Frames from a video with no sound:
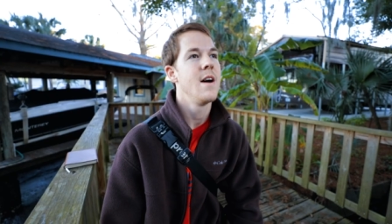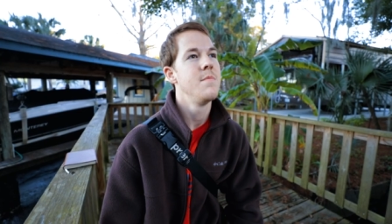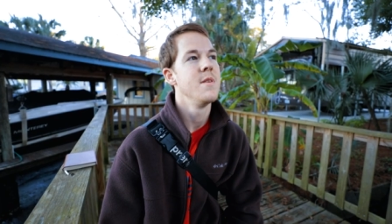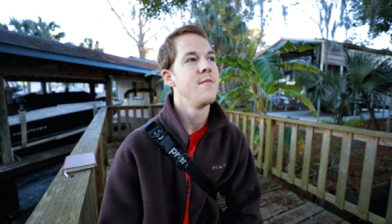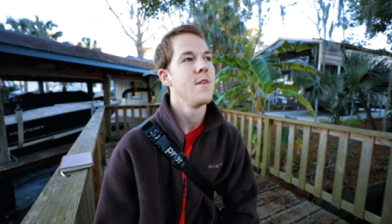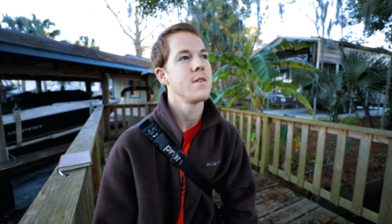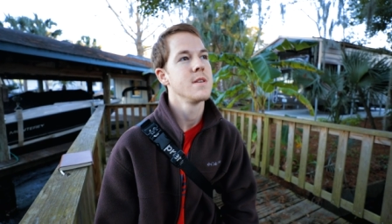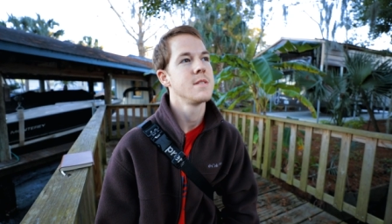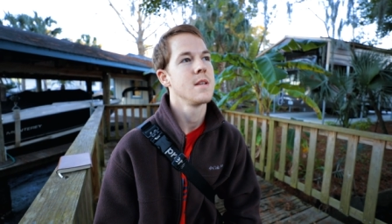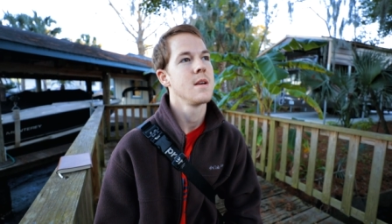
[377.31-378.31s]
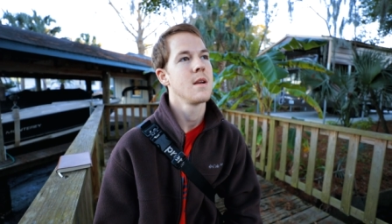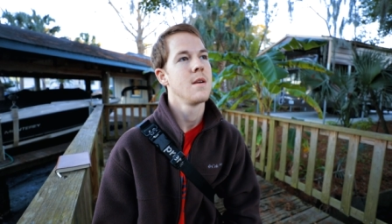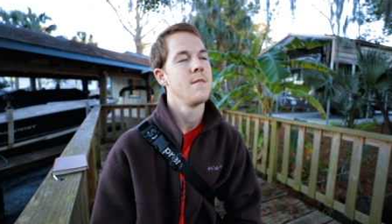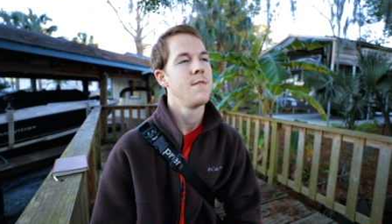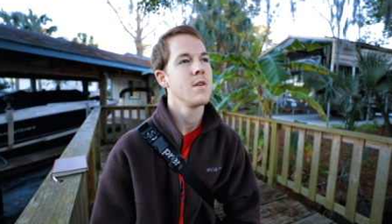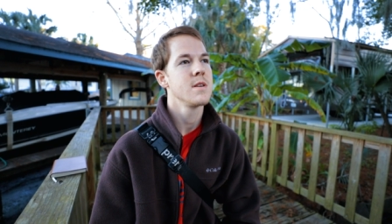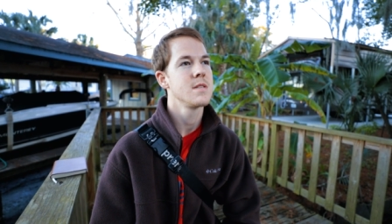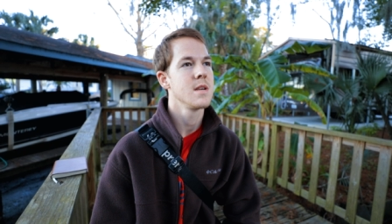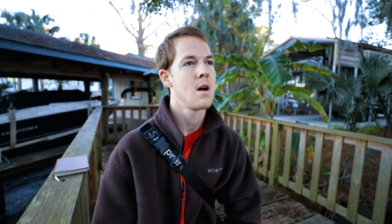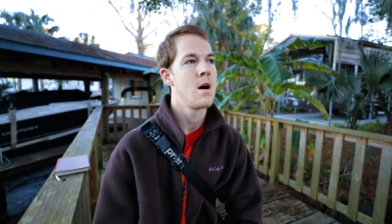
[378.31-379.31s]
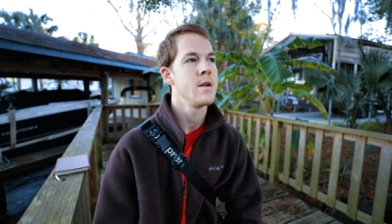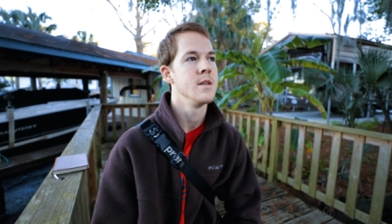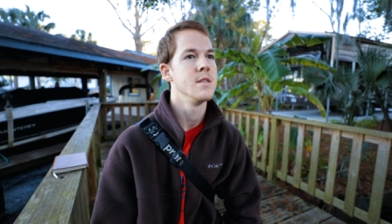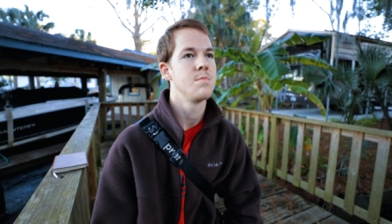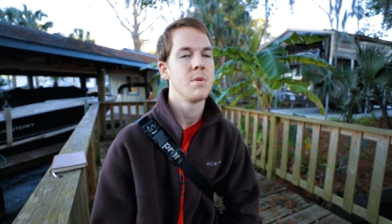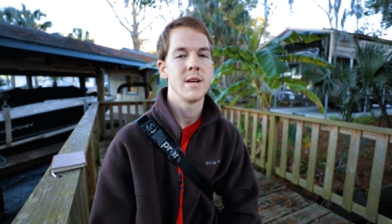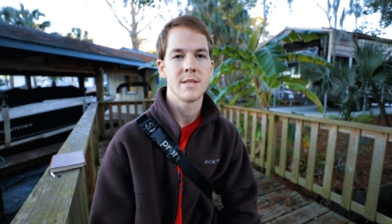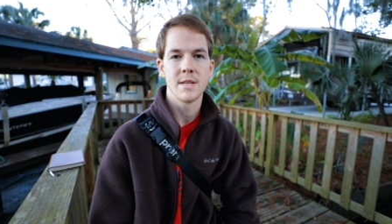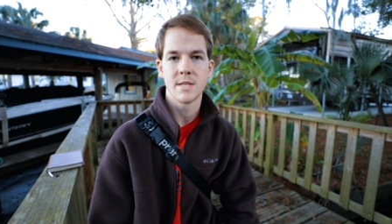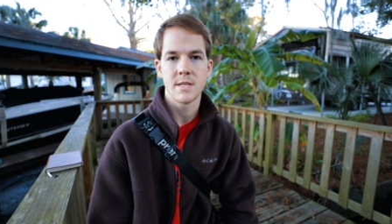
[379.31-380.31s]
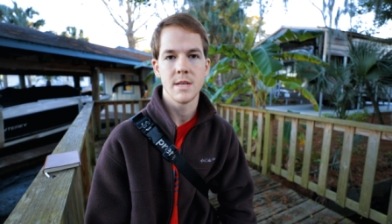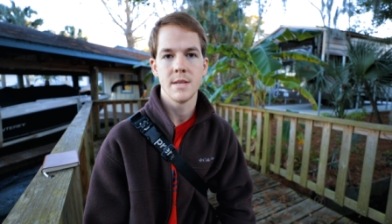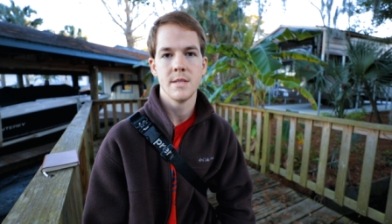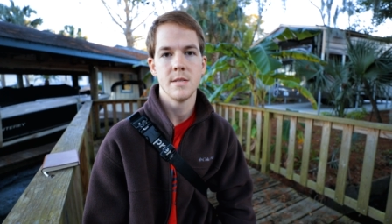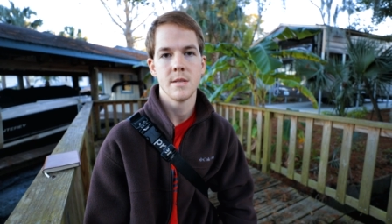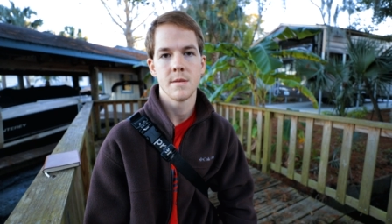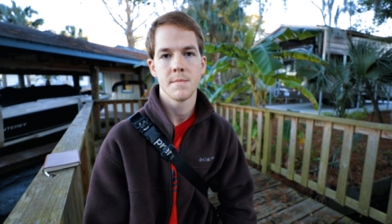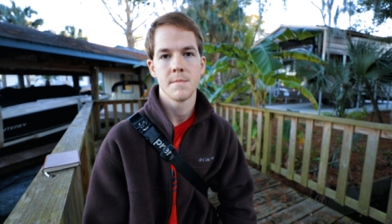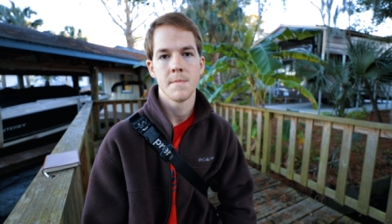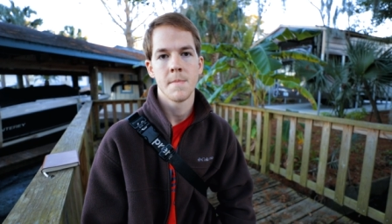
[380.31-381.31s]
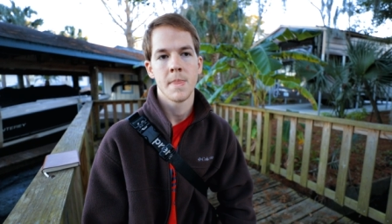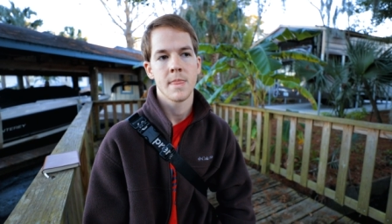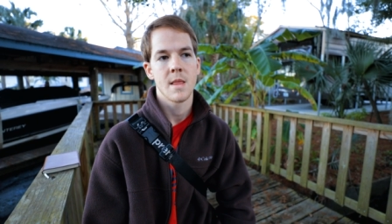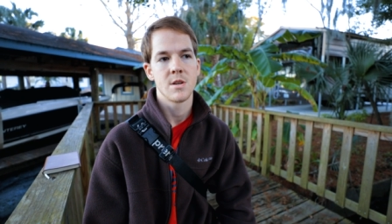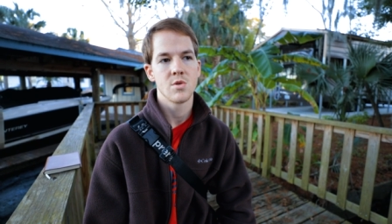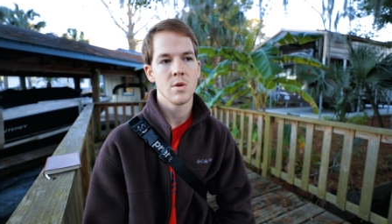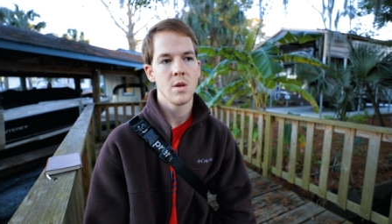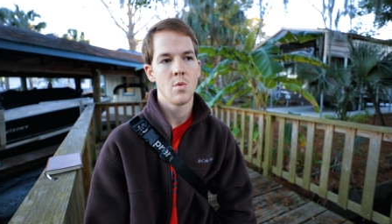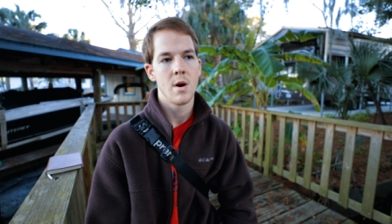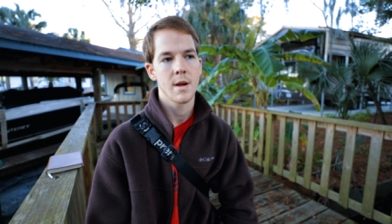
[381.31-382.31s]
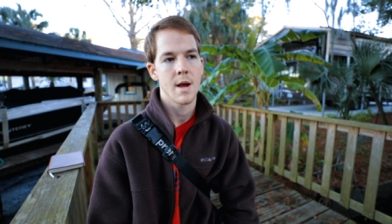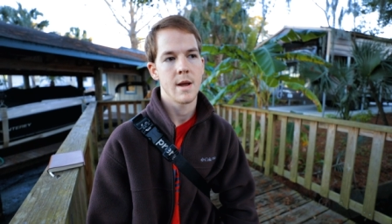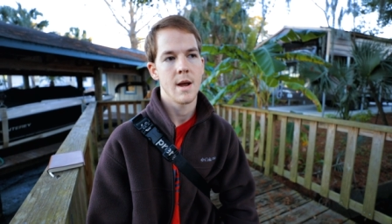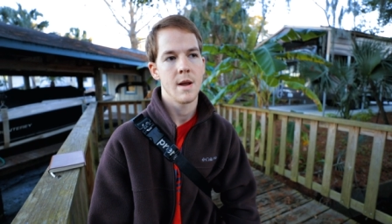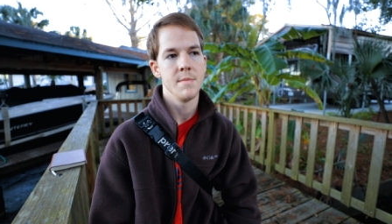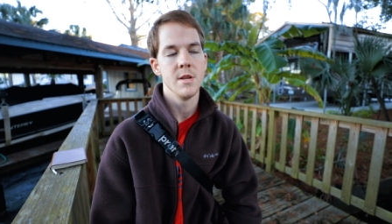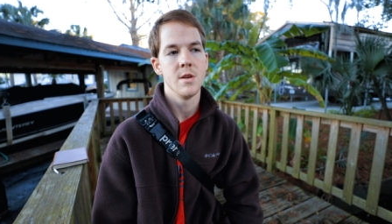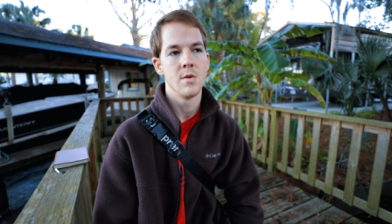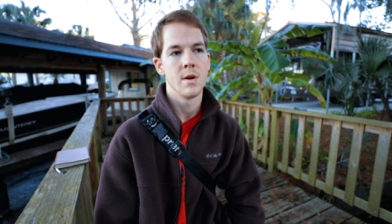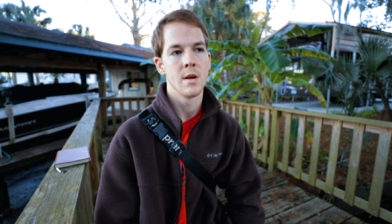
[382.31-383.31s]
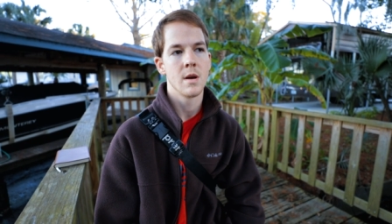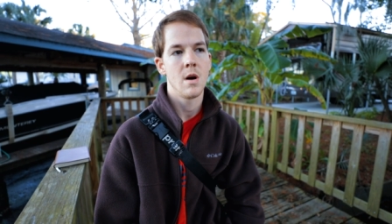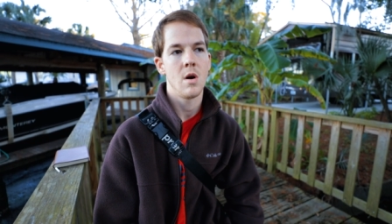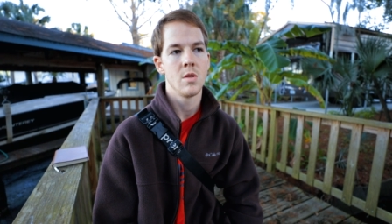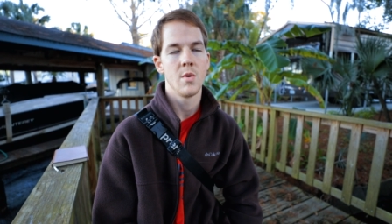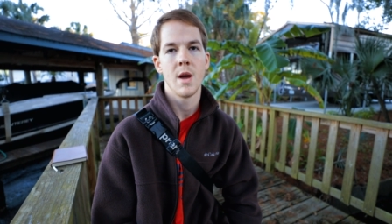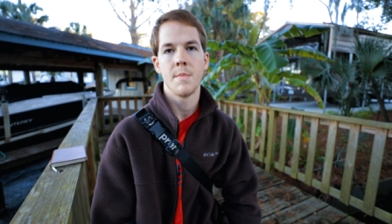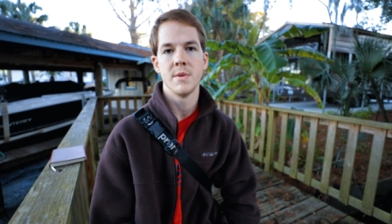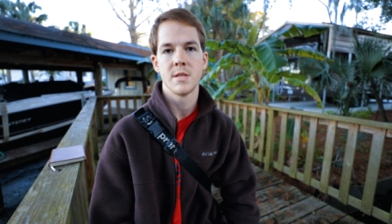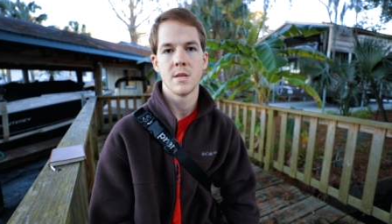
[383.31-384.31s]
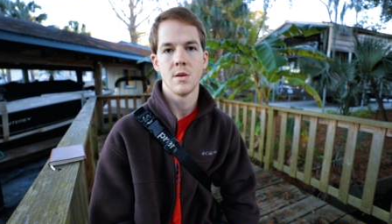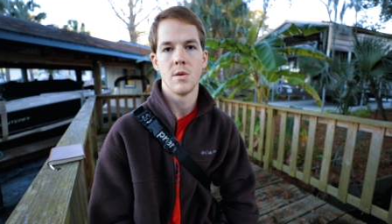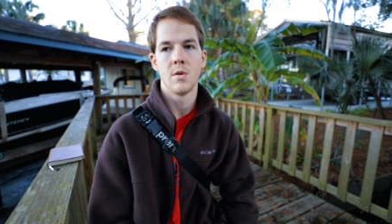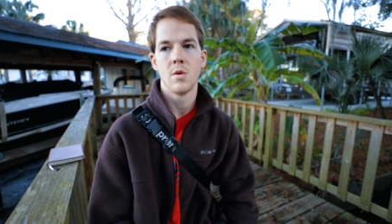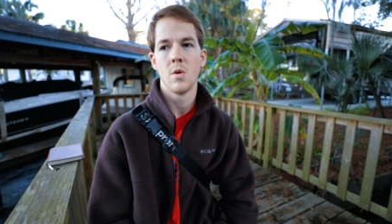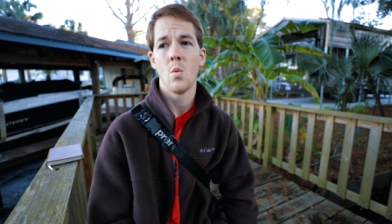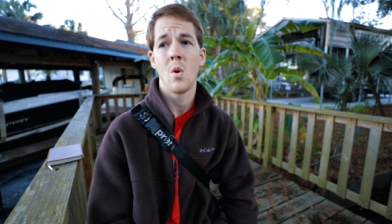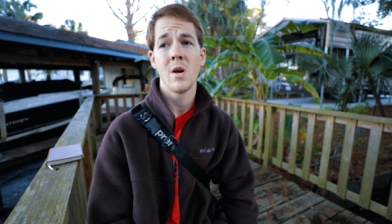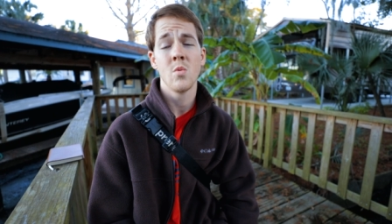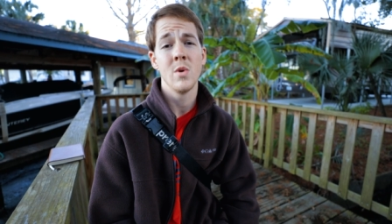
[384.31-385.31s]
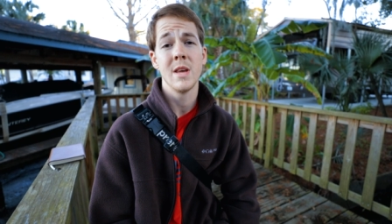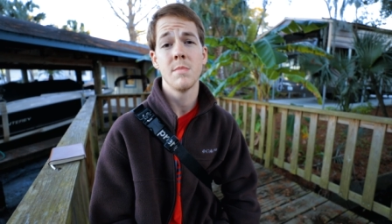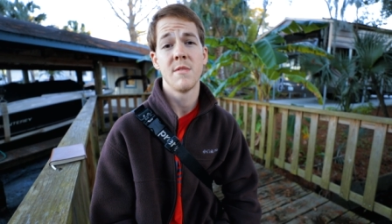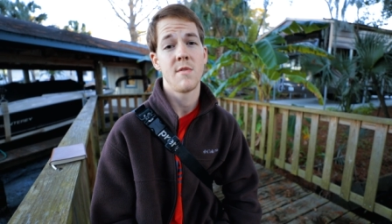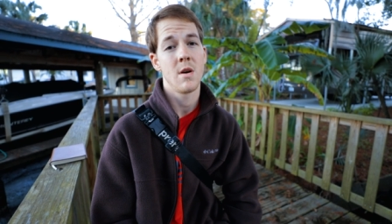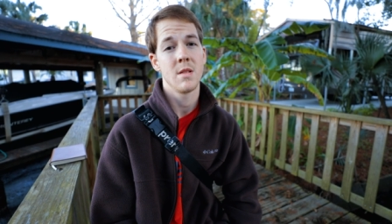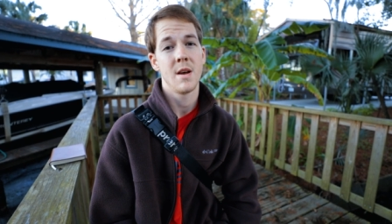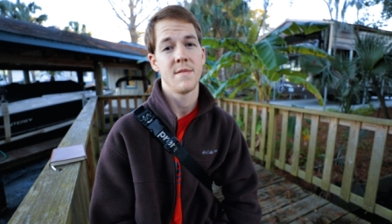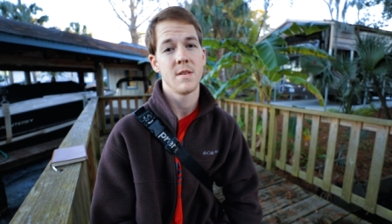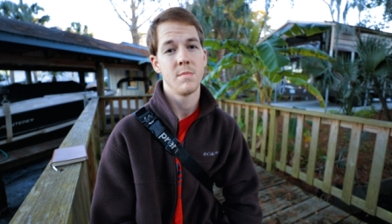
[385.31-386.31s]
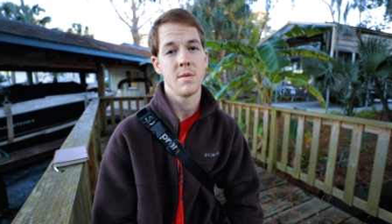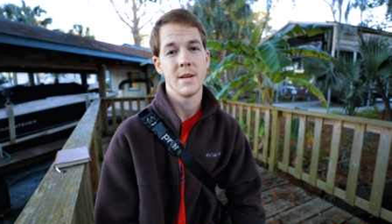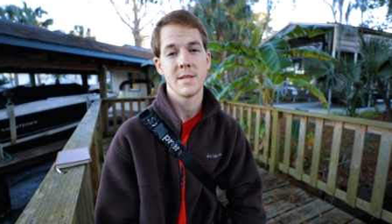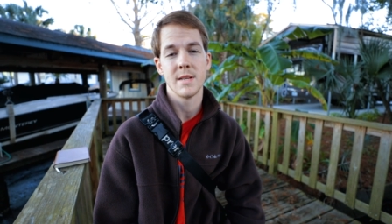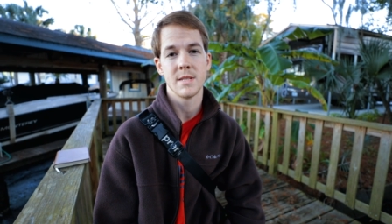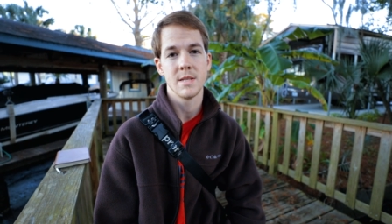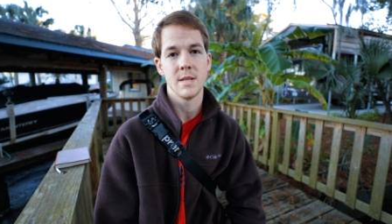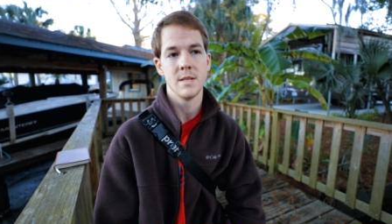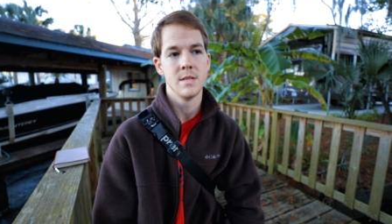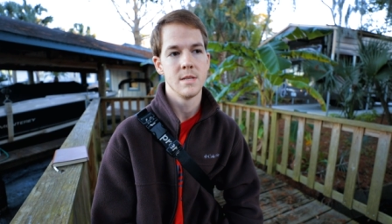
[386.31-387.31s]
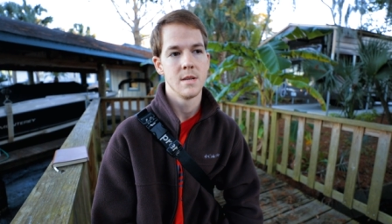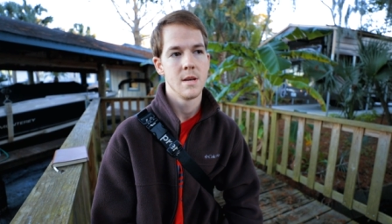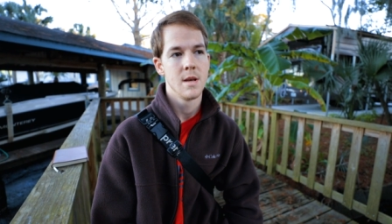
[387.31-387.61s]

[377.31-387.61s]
I've been focusing focusing on is planting seeds. Mm-hmm. That's really what God had me doing all the way up until one week before I left, planting seeds.